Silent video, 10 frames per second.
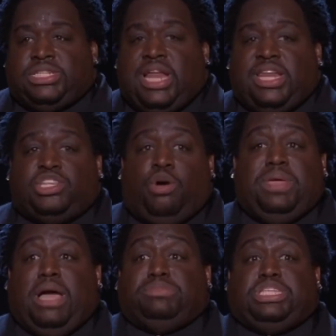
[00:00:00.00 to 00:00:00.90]
This lady
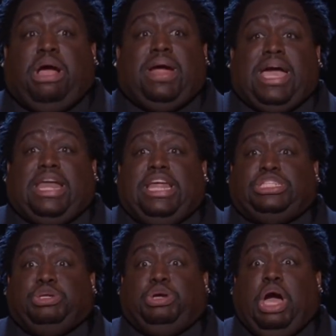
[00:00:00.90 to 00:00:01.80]
told me, I'm sorry I gotta
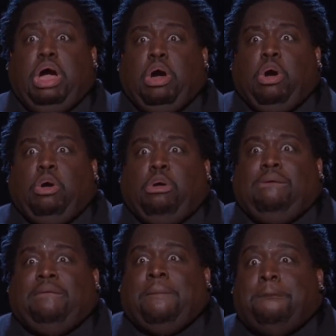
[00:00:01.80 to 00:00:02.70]
let you
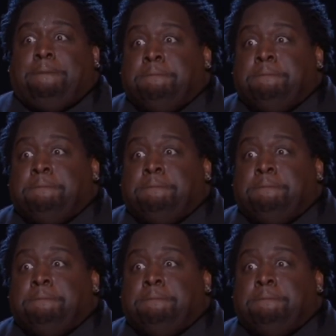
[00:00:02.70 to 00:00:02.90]
go.